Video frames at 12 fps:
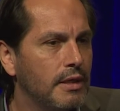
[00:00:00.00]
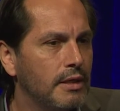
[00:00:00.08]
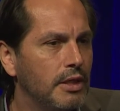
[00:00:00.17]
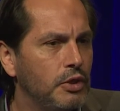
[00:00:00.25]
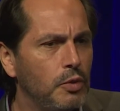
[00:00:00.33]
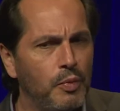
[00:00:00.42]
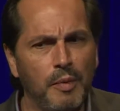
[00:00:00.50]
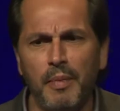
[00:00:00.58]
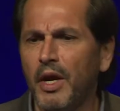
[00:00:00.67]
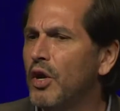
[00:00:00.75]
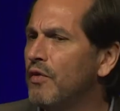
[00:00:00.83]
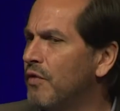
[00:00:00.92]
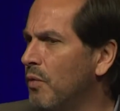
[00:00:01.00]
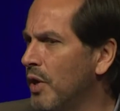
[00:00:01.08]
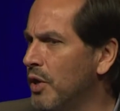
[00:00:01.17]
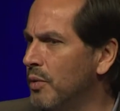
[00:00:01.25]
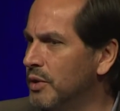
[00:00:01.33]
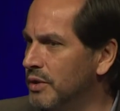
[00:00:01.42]
Did you prepare her for what
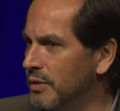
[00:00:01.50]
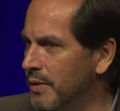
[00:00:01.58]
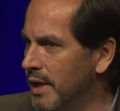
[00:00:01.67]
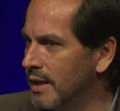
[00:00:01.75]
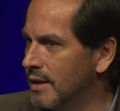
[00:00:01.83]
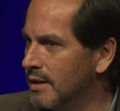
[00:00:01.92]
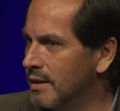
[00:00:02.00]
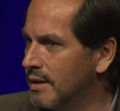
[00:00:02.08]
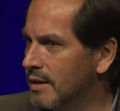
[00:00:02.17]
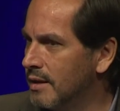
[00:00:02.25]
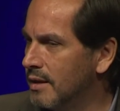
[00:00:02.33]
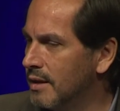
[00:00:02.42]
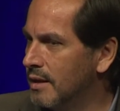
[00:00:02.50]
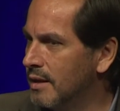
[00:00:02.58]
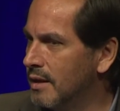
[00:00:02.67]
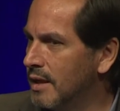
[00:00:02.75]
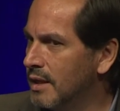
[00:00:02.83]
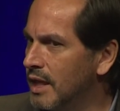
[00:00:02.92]
you were doing?
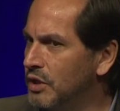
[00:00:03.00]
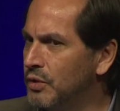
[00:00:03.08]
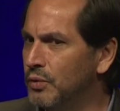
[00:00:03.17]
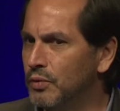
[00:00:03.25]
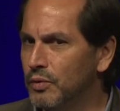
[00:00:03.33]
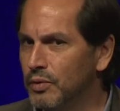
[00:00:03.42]
That you